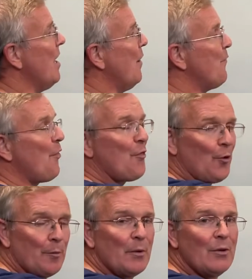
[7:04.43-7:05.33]
of
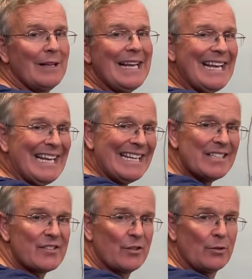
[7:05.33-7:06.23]
thermal
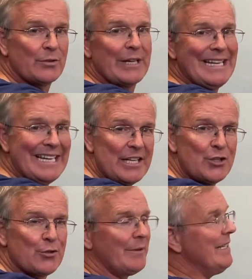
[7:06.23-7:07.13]
insult and
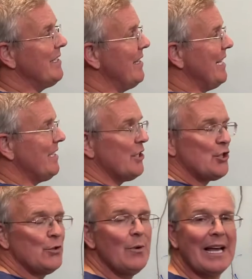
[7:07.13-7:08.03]
injury to that
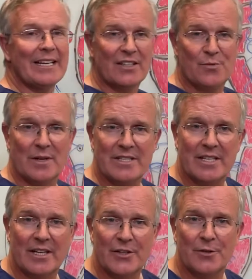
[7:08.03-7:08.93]
tissue, and guess what it's
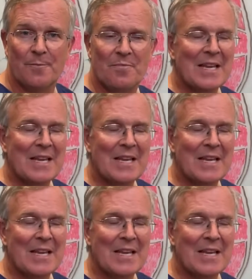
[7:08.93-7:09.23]
going to do?